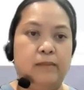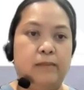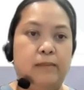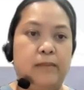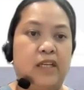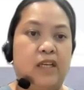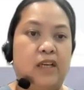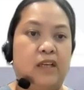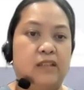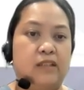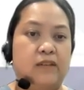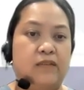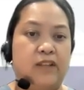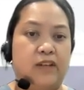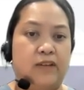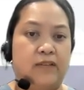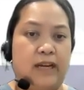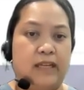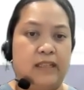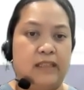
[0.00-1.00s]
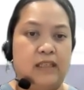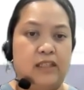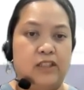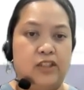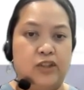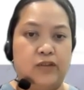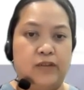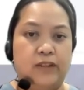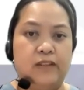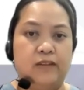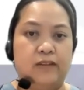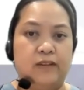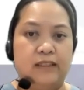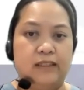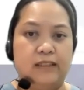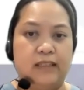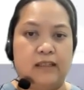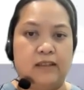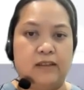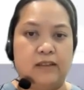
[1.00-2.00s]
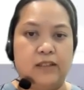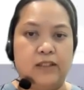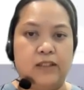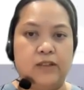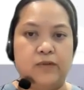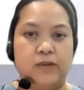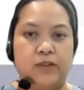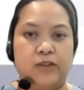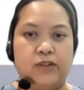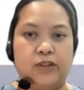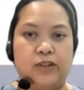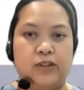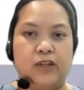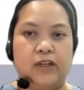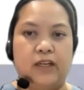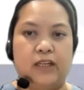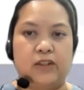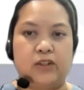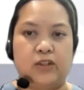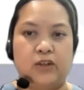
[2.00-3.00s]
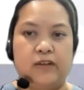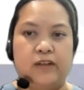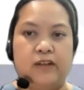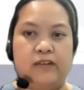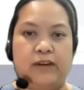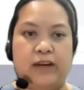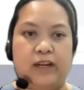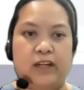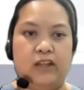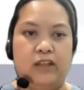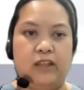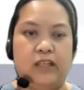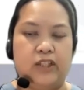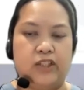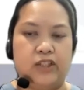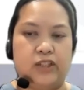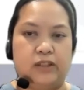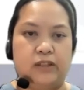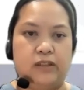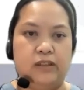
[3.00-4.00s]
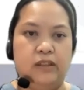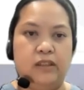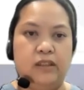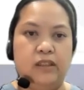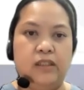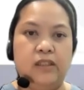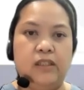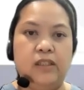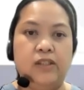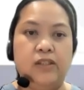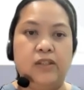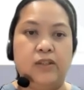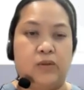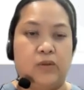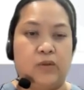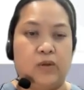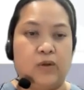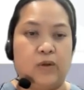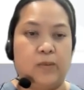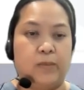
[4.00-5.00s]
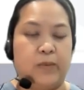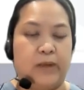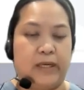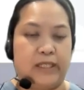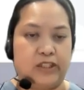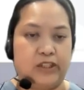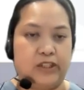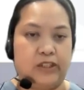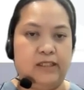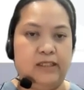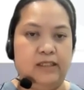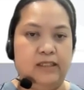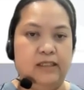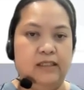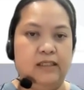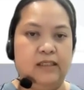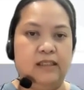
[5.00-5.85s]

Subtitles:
because of direct injury to the centers for circulatory regulation due to compression,